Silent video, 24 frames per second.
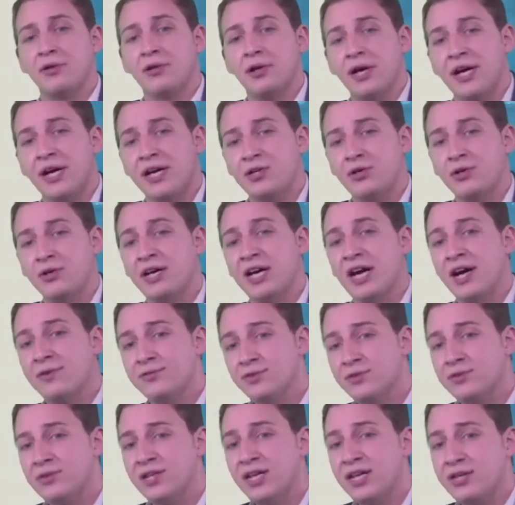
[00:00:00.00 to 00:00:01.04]
you have to
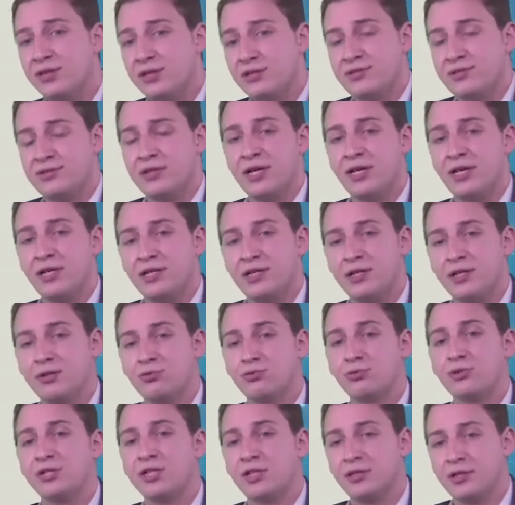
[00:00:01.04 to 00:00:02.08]
take this idea and
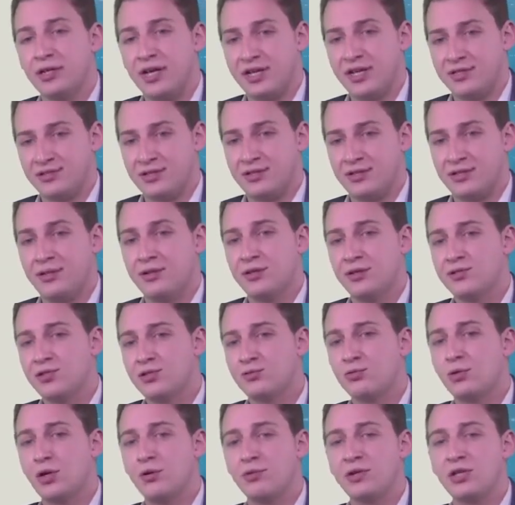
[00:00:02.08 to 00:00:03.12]
realize it. And this is what we
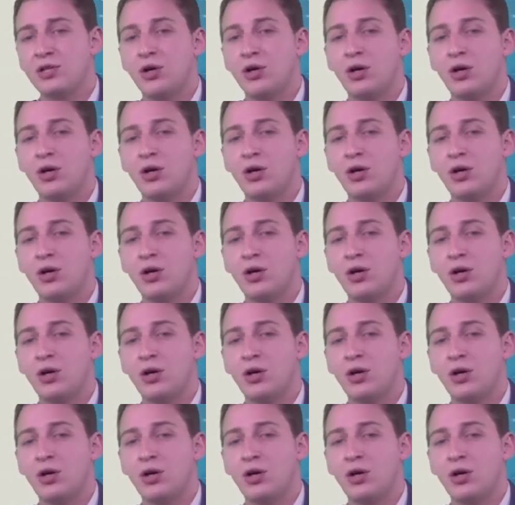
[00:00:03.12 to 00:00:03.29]
call